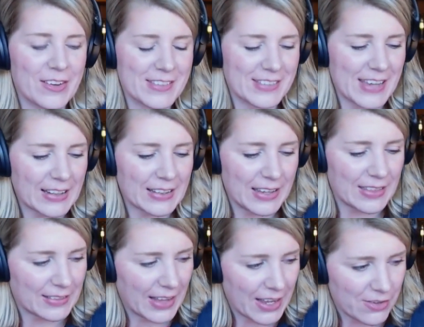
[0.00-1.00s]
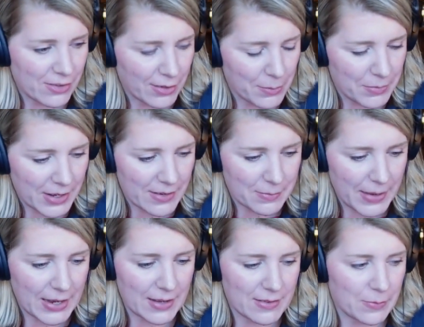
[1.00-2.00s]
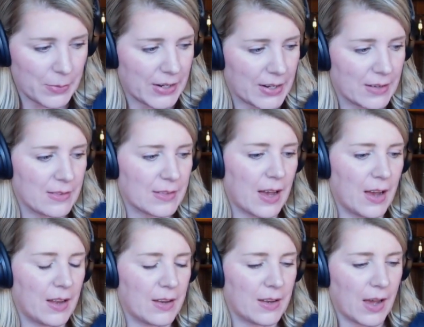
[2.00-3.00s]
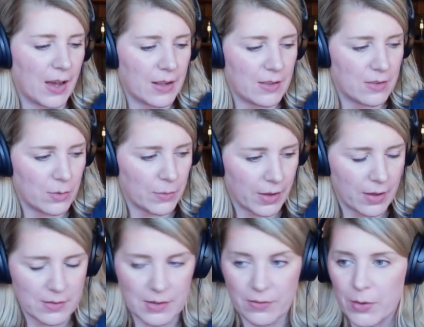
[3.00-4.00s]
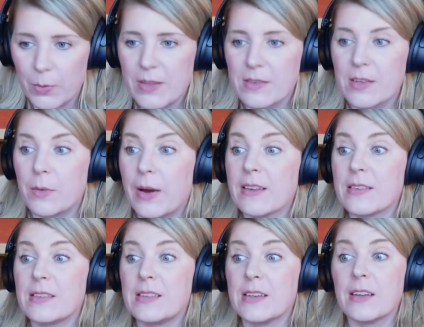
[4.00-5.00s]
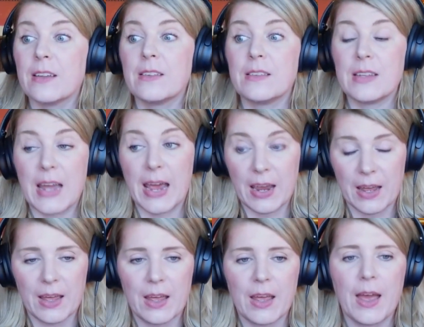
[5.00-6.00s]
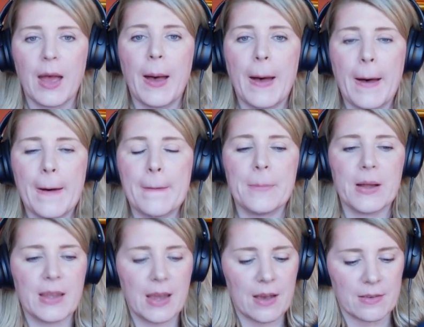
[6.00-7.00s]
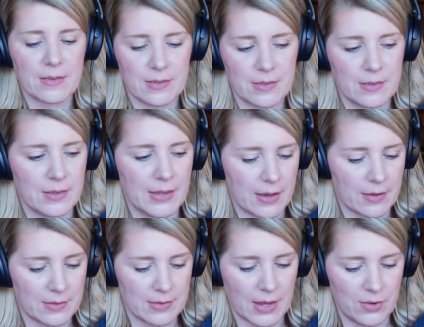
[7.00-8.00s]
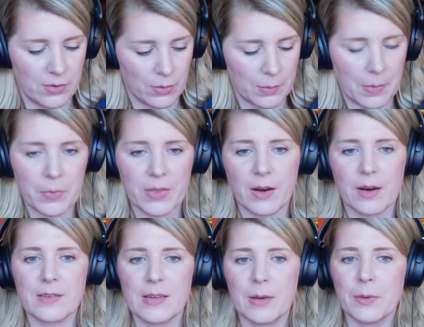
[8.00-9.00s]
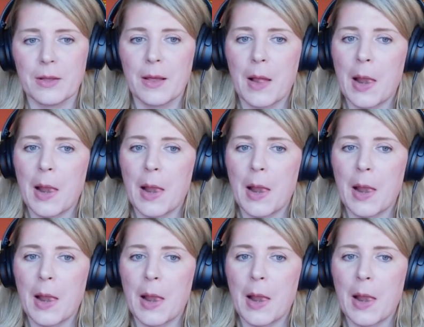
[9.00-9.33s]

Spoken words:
Sadly, the laundry room does make its appearance on Zoom calls every once in a while still today. But yes, I do remember the card table.